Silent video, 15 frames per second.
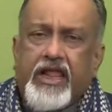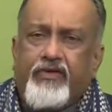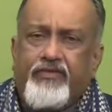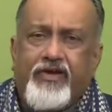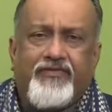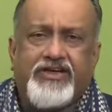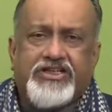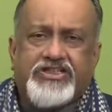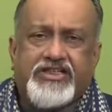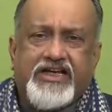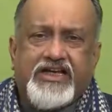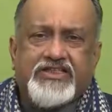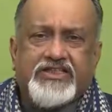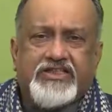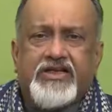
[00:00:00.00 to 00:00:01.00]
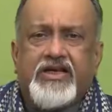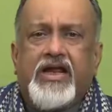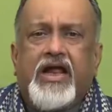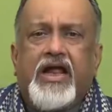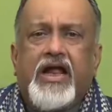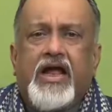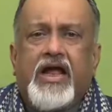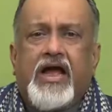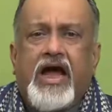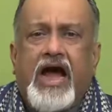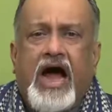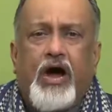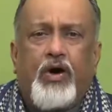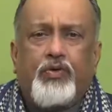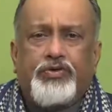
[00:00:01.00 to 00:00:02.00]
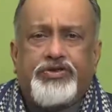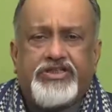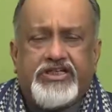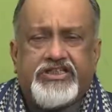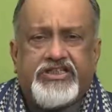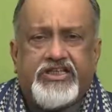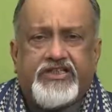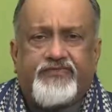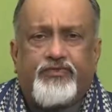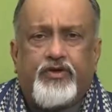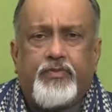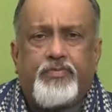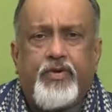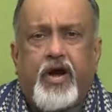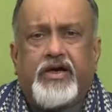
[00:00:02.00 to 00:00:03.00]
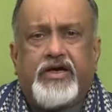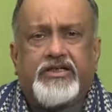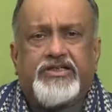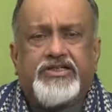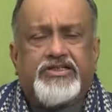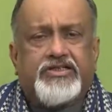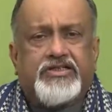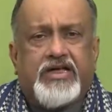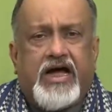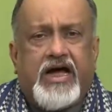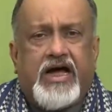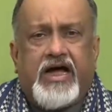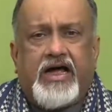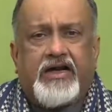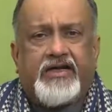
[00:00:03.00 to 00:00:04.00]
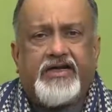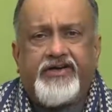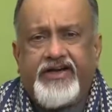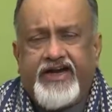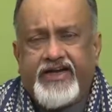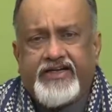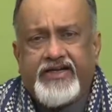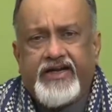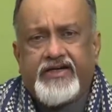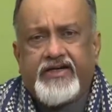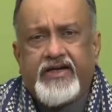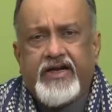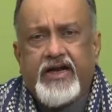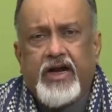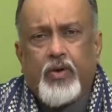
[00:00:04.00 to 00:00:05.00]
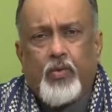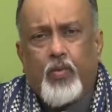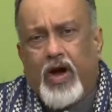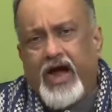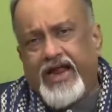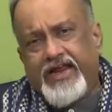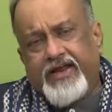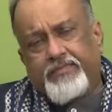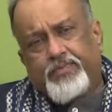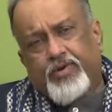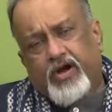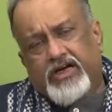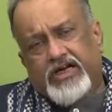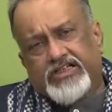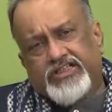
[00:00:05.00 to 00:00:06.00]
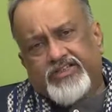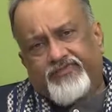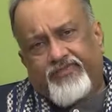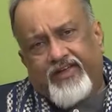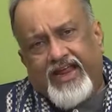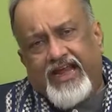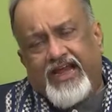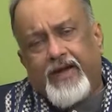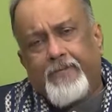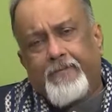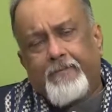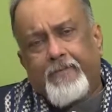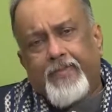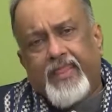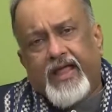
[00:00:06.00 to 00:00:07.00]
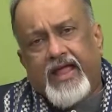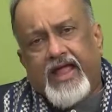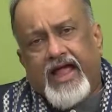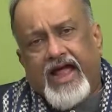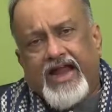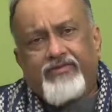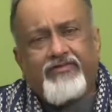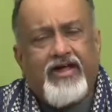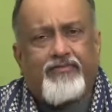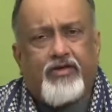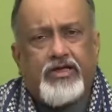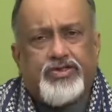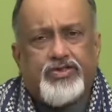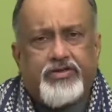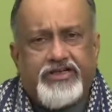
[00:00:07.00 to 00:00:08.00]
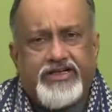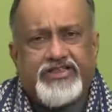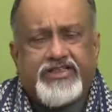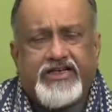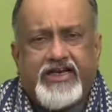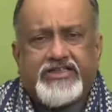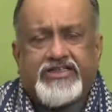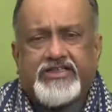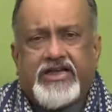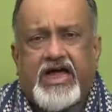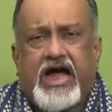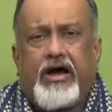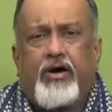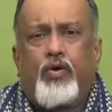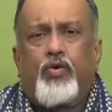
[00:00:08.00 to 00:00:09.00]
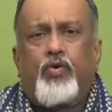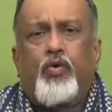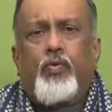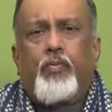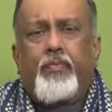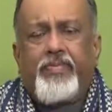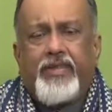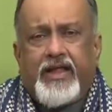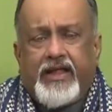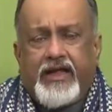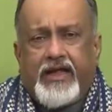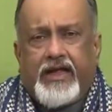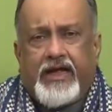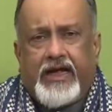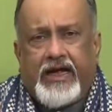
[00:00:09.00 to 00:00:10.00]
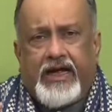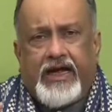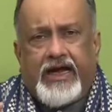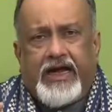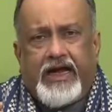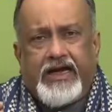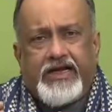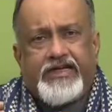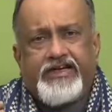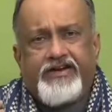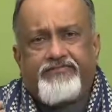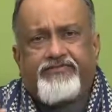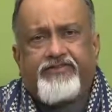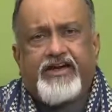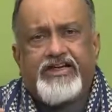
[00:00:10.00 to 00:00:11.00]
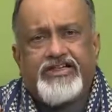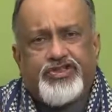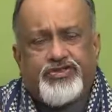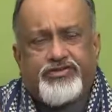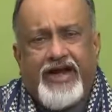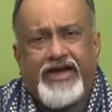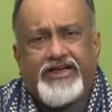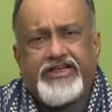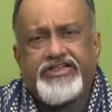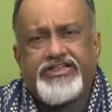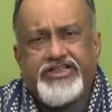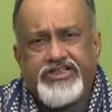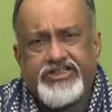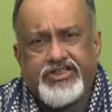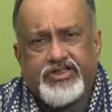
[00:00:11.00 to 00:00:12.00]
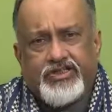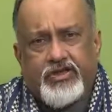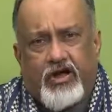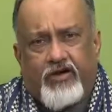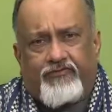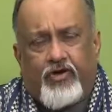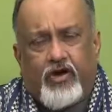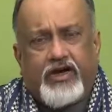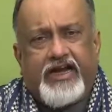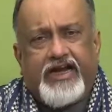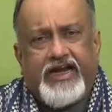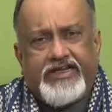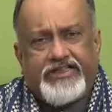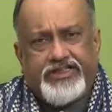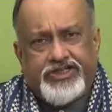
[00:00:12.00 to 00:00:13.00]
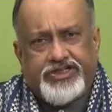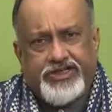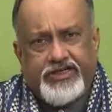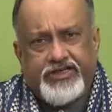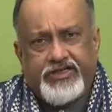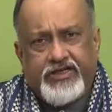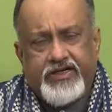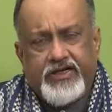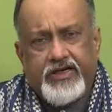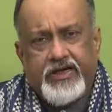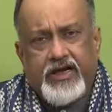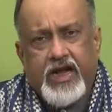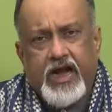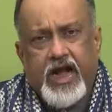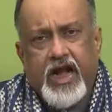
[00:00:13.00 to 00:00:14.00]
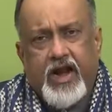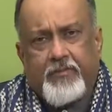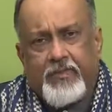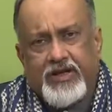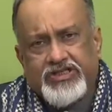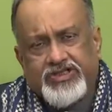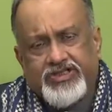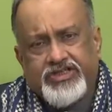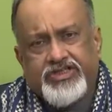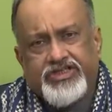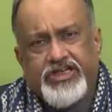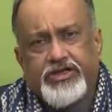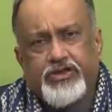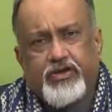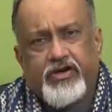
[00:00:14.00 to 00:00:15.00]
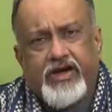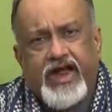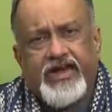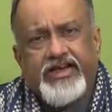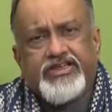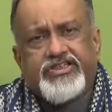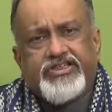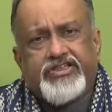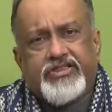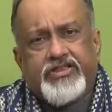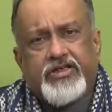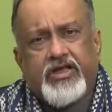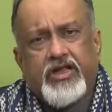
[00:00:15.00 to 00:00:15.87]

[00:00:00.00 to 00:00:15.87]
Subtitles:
We have discussed how successful products are created, why products fail, and we have also discussed how different strategies of organization must synchronize